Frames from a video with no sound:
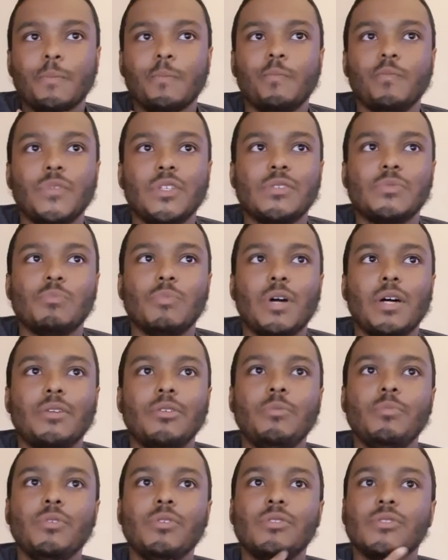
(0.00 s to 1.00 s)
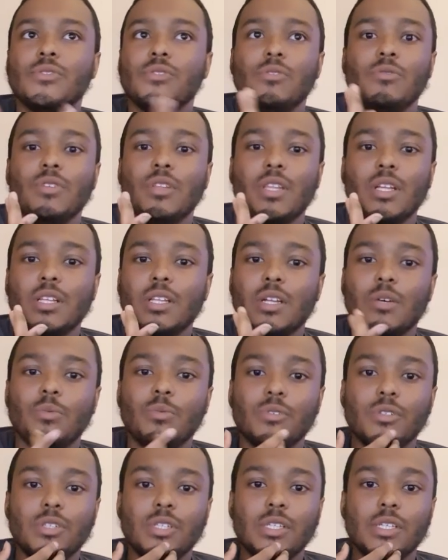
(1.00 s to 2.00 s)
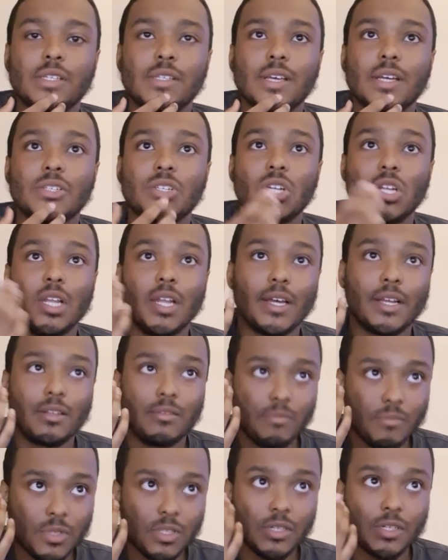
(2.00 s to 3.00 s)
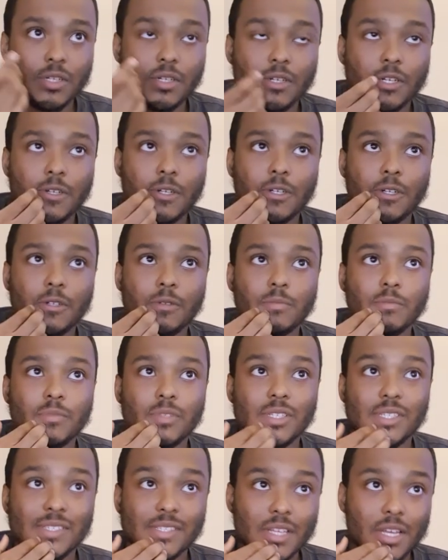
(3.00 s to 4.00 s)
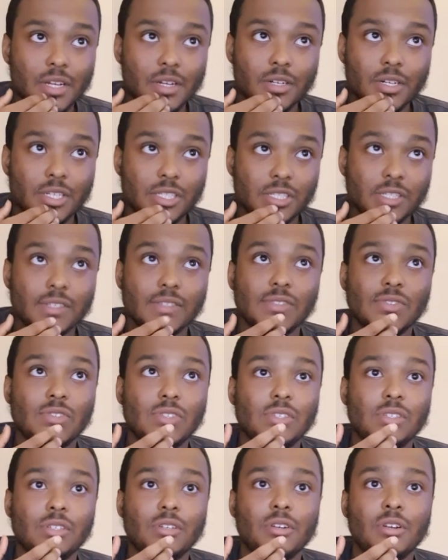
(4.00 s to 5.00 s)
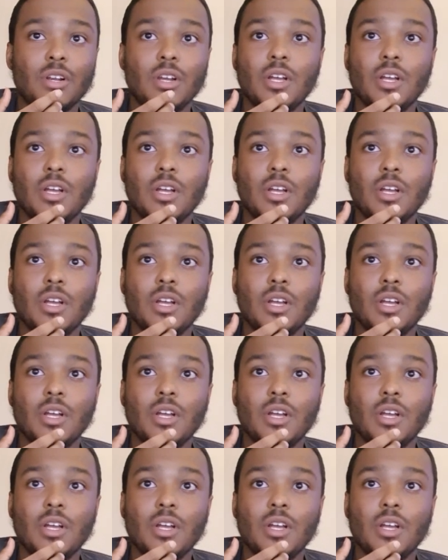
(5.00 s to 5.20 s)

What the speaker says: this model, because the only thing that I will need is actually like the stator that you can see here,